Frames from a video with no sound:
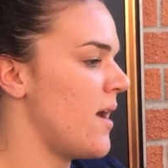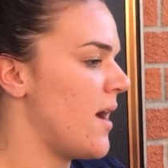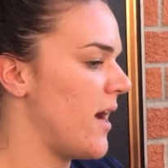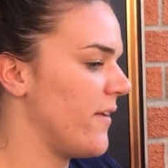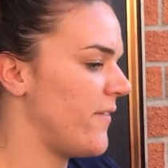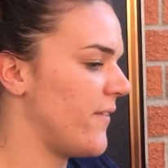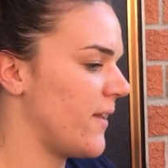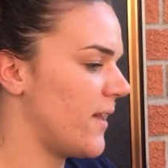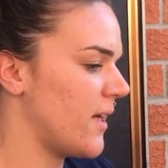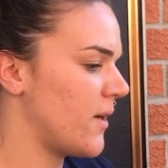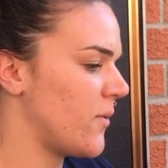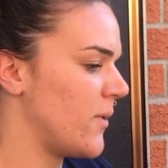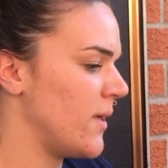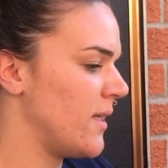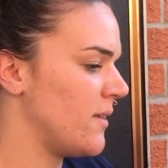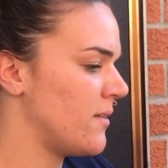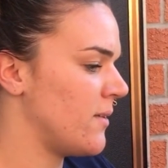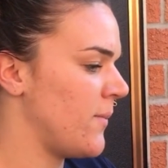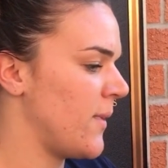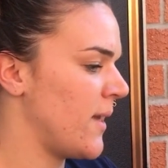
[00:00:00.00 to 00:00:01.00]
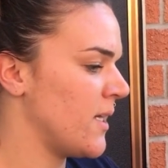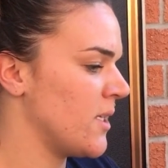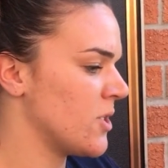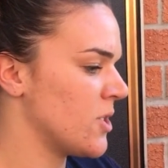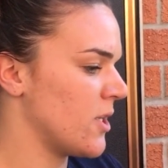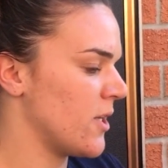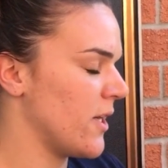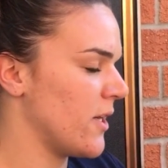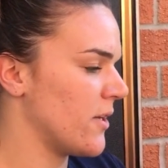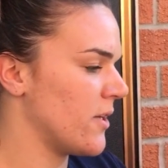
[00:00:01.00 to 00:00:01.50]
I feel like we need to manage
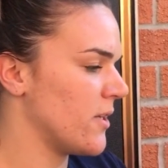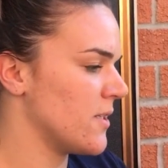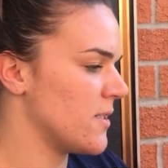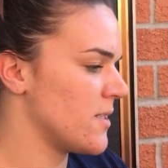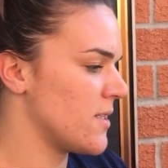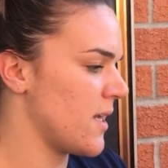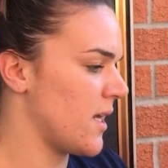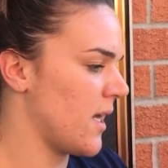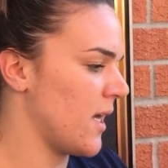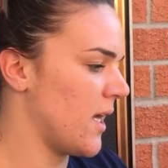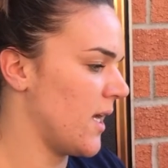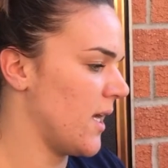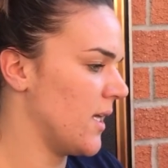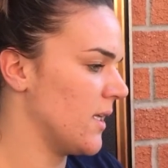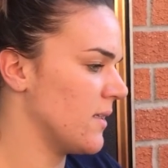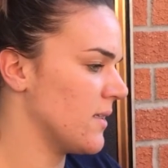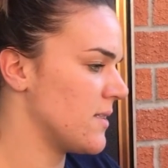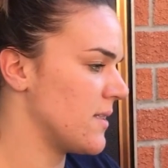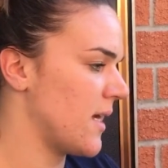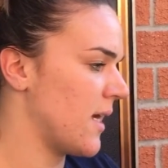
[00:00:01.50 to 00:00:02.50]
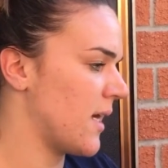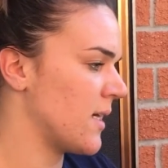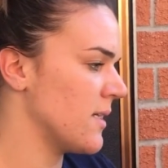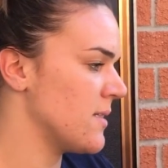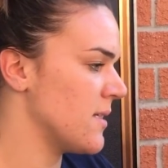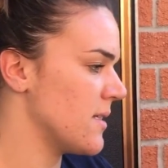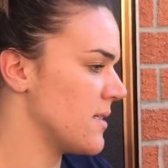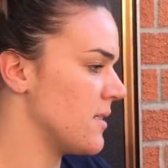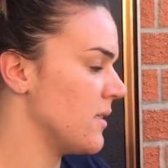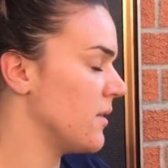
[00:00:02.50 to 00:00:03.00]
our errors and stay
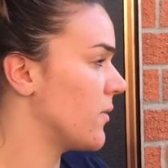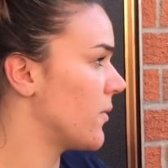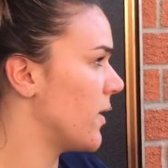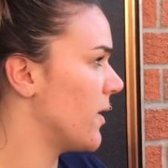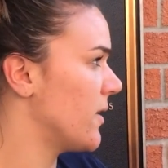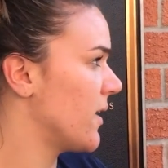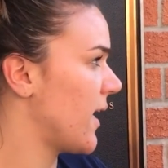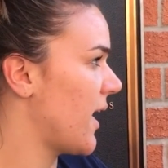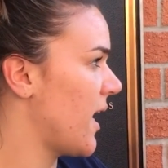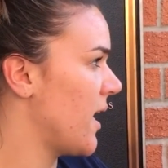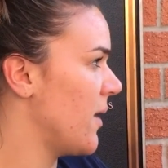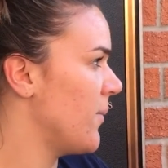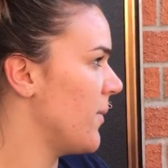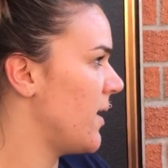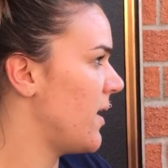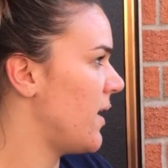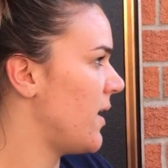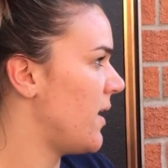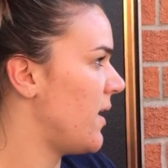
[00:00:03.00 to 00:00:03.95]
consistent throughout the game,